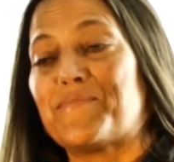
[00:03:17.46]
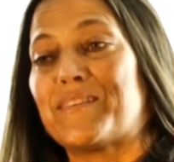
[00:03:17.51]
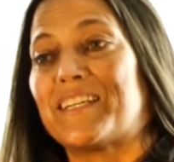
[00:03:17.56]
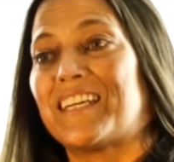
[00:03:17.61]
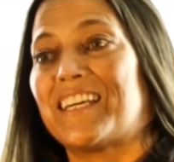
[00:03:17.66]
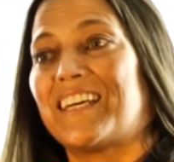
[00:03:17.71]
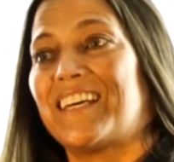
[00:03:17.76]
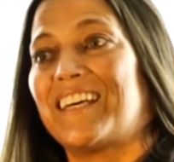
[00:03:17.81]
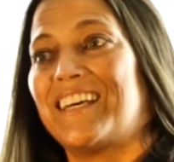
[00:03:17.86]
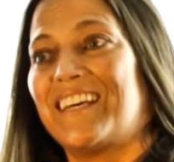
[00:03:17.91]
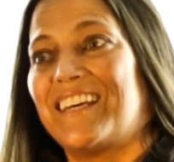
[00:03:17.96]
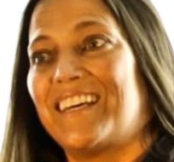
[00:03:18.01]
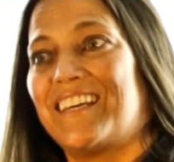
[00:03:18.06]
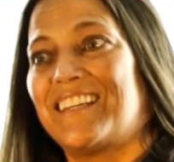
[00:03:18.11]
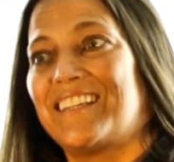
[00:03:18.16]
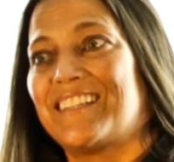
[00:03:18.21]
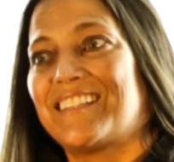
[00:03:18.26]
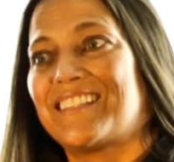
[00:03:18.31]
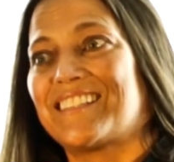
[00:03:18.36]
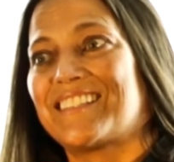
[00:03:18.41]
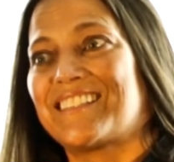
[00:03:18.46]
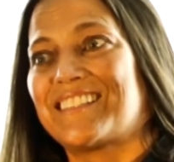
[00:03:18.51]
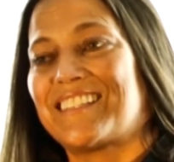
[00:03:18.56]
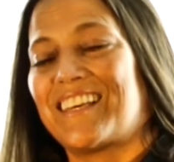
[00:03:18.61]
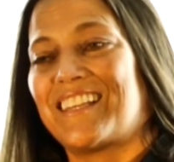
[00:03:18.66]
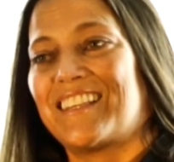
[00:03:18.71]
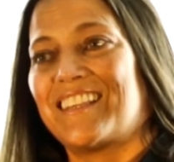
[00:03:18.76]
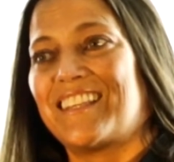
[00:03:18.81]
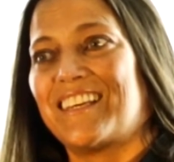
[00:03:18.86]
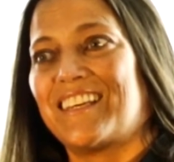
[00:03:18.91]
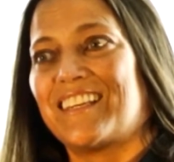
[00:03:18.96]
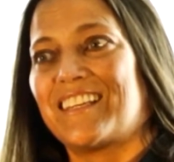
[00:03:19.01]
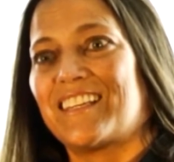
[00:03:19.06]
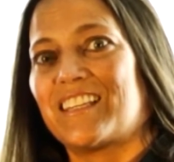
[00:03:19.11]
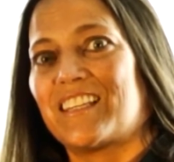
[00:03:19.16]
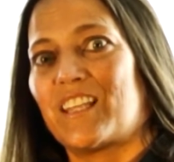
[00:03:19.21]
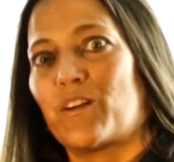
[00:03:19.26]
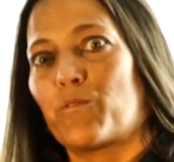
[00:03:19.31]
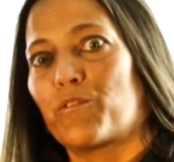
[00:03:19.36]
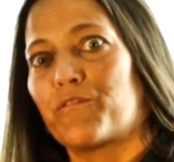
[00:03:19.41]
me and said that
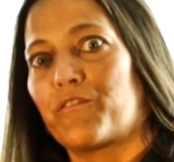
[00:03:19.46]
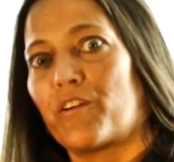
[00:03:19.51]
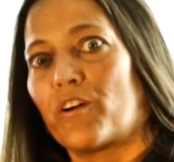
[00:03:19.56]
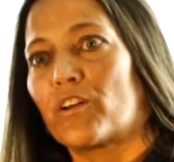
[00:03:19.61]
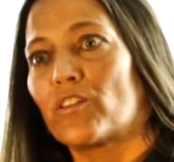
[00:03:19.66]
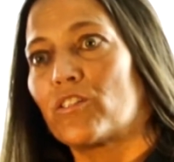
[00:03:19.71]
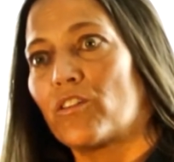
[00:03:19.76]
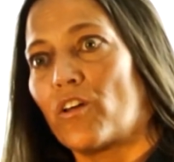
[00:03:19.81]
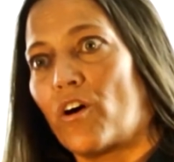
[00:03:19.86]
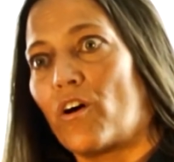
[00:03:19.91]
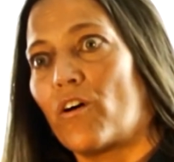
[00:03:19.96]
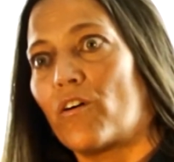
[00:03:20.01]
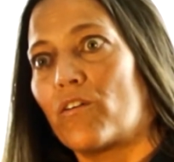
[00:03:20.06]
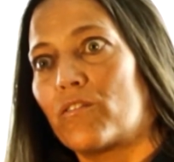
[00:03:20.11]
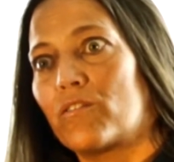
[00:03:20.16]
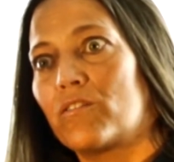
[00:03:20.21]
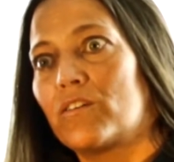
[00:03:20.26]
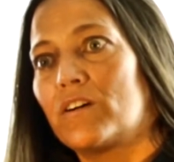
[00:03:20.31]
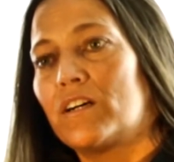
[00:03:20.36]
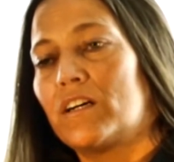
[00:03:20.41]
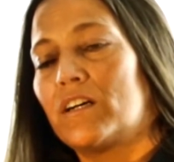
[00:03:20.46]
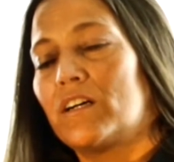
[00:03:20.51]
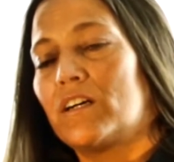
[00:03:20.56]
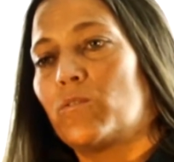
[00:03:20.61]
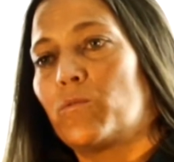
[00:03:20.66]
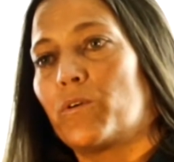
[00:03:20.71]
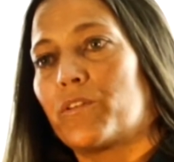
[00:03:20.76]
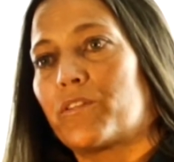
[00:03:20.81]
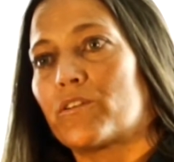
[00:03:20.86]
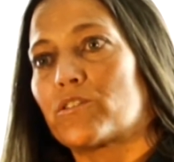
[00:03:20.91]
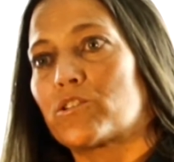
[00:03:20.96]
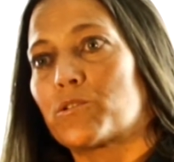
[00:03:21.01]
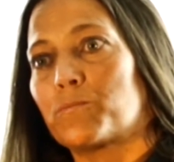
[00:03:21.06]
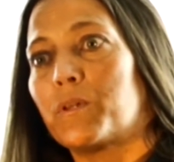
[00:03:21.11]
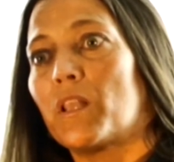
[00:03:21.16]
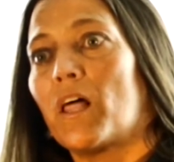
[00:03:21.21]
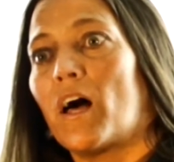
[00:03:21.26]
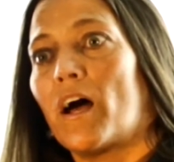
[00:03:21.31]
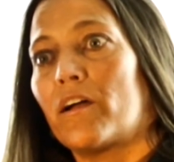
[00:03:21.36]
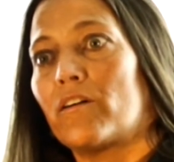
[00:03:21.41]
they were very low with their
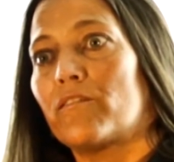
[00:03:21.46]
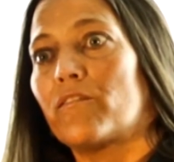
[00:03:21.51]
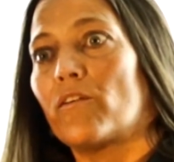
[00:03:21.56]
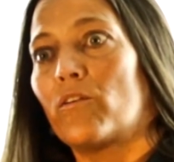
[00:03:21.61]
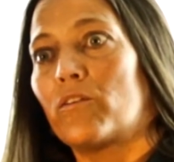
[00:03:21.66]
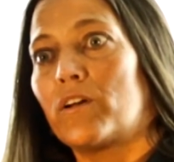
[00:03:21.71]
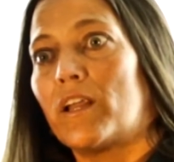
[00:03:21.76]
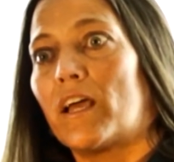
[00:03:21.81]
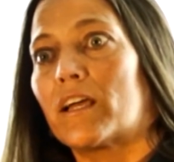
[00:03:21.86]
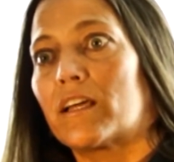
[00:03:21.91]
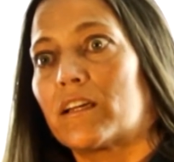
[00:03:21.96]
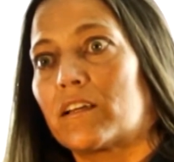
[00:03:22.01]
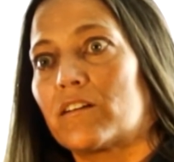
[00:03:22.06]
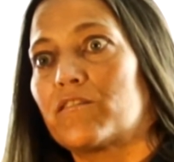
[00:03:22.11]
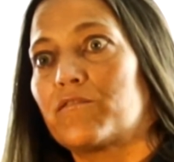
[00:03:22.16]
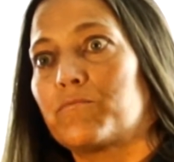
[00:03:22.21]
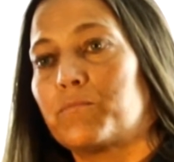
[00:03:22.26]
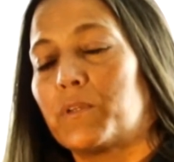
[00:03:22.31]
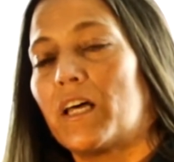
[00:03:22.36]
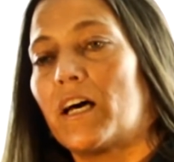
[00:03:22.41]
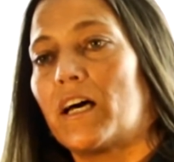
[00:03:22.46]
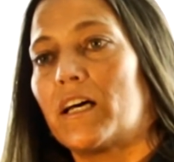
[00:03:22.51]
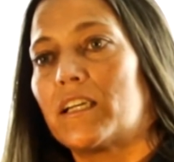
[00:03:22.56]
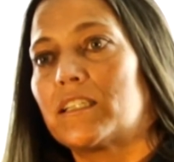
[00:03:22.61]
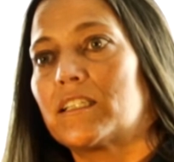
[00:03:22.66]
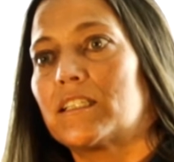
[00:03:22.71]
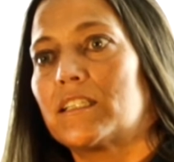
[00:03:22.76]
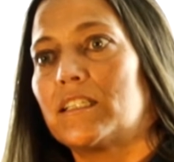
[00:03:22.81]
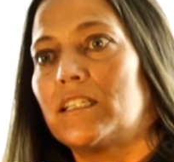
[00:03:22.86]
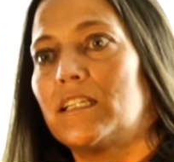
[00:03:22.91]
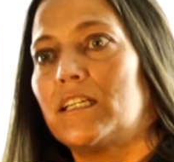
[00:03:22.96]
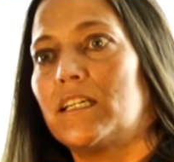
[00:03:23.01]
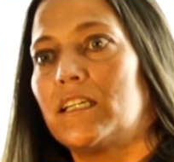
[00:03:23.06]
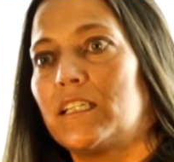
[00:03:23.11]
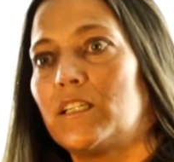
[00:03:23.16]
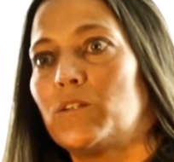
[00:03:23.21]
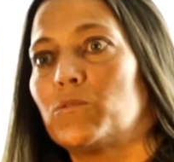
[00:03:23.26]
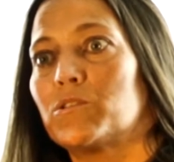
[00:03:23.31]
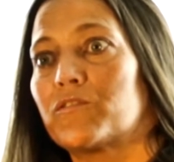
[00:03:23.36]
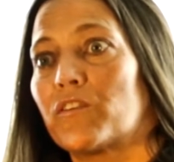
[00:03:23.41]
supply of O-negative blood, and
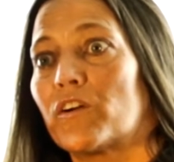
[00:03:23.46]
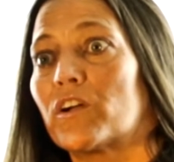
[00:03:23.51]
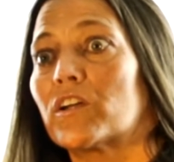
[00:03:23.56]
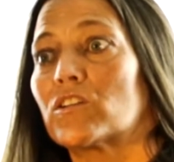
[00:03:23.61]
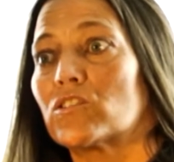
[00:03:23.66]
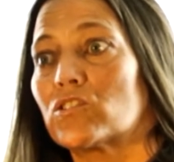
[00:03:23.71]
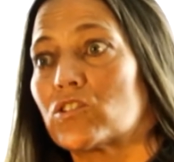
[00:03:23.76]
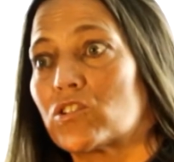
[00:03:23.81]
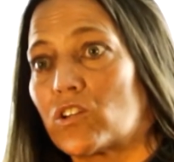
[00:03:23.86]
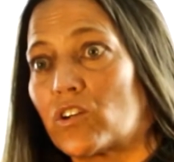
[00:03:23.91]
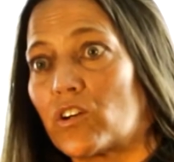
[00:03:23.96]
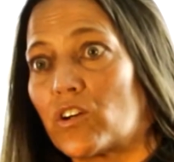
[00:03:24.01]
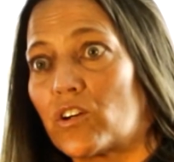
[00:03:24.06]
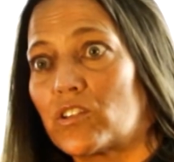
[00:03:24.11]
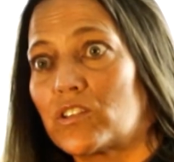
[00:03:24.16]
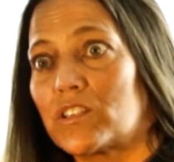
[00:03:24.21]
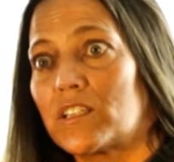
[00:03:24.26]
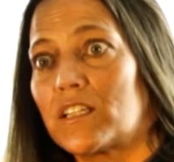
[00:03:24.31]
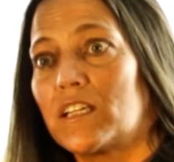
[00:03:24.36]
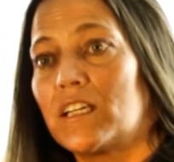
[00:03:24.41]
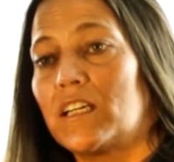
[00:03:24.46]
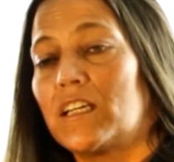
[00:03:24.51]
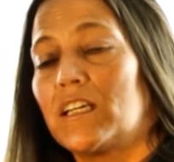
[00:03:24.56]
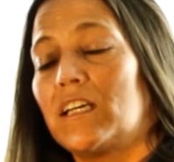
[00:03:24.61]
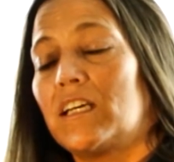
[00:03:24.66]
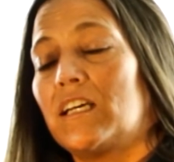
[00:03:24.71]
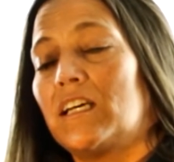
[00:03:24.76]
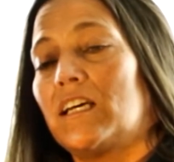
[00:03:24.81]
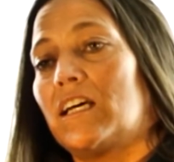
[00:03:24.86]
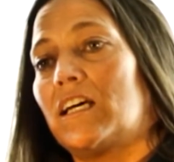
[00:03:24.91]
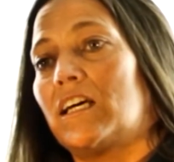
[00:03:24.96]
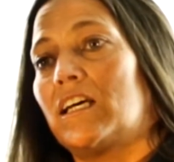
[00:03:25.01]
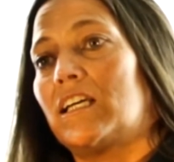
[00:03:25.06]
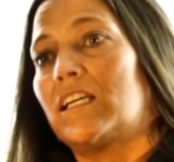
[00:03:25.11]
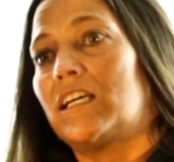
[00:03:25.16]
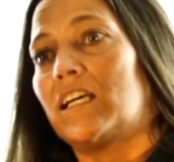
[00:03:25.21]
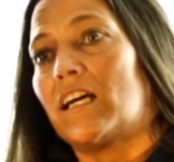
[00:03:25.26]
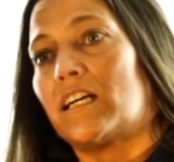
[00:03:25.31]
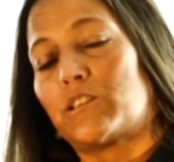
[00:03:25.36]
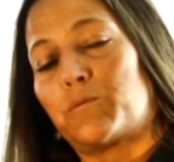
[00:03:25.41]
he was very concerned. And
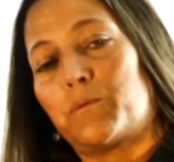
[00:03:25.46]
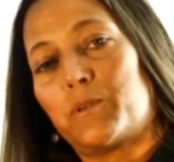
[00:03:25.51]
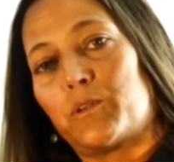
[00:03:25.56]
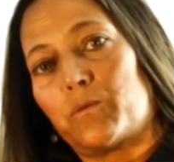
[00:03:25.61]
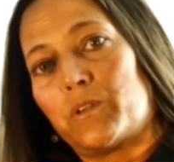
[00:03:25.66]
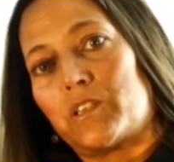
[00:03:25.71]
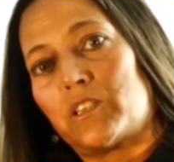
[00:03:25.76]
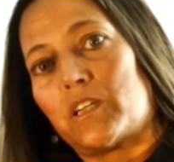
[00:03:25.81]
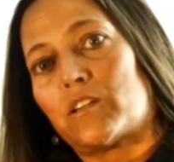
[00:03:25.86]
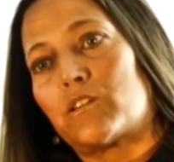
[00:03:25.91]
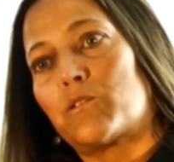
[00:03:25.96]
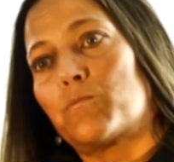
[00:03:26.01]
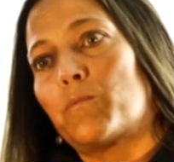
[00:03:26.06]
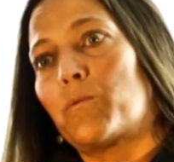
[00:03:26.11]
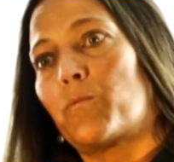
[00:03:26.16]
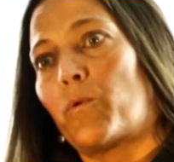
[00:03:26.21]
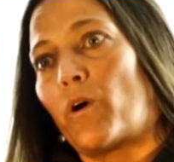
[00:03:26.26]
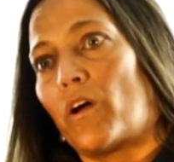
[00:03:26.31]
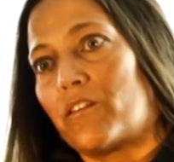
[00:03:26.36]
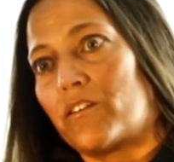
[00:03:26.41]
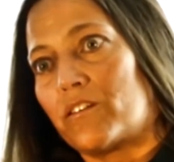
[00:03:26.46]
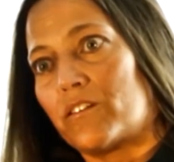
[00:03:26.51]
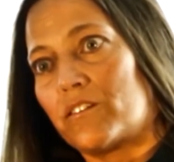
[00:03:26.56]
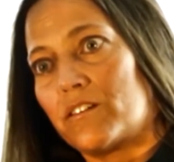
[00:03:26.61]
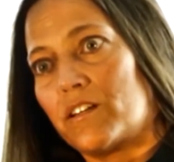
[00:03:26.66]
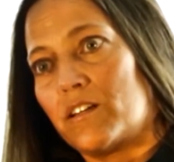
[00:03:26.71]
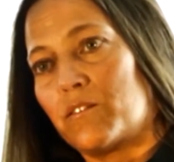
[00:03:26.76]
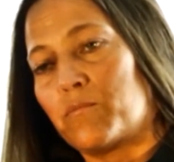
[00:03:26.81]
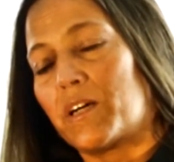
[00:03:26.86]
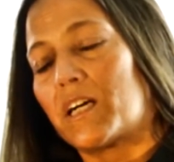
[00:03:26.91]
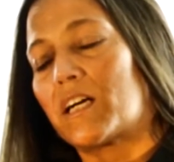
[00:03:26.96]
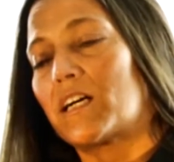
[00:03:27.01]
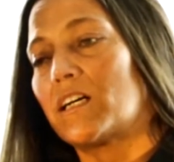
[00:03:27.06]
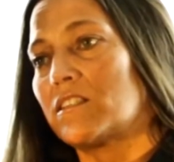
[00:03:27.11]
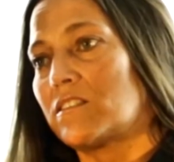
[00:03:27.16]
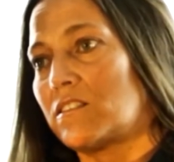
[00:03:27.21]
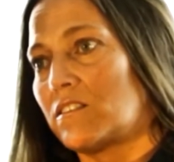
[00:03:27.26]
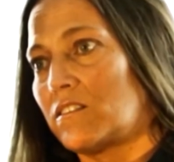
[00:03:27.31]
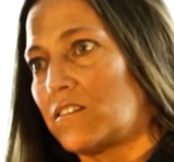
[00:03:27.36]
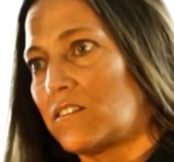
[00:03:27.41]
he asked me to reach out to my brother and my
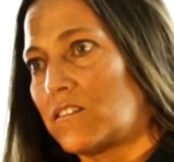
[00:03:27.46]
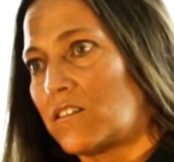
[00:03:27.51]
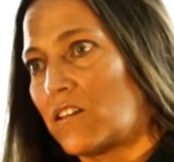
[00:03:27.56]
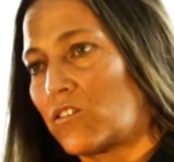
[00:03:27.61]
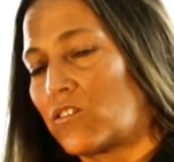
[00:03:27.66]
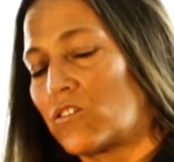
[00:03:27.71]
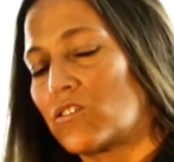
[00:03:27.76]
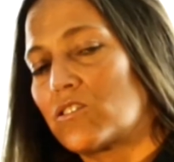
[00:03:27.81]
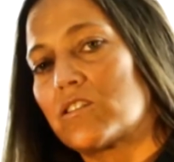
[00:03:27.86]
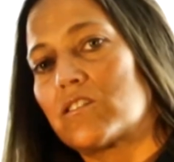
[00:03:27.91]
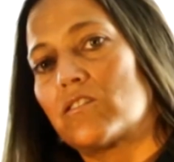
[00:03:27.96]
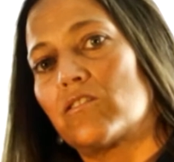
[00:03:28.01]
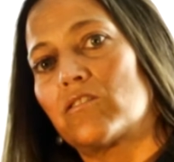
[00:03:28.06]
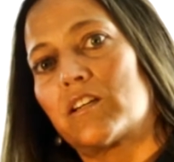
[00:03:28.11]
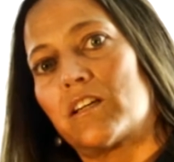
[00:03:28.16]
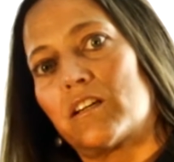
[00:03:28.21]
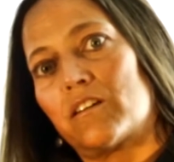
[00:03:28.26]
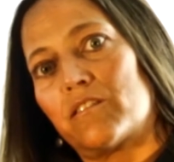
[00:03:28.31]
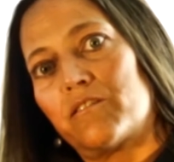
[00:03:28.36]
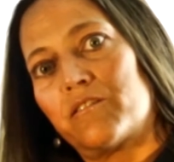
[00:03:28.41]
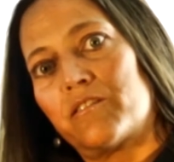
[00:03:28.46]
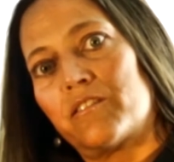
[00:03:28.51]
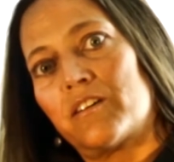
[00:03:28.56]
cousins that could still give.